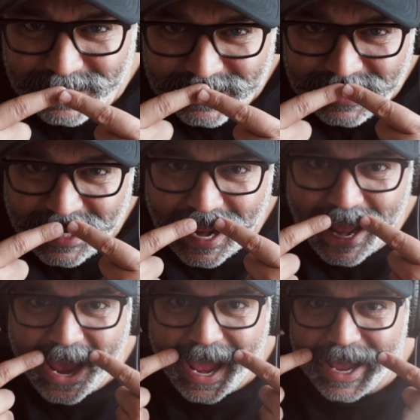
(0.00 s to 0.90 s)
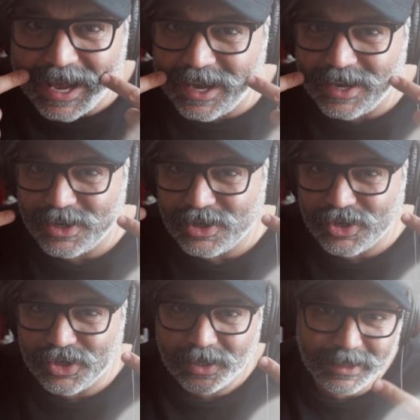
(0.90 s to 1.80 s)
stash.
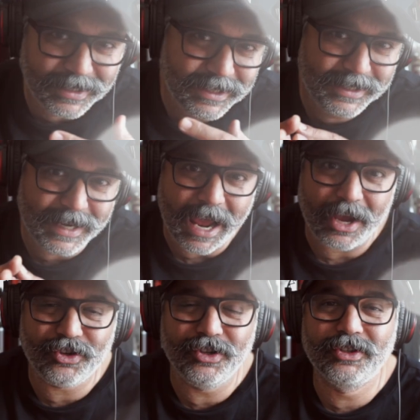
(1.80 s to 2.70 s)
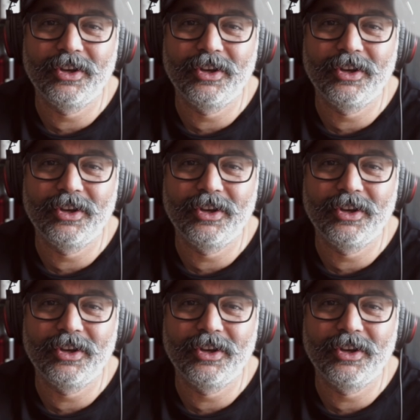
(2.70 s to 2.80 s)
The stash is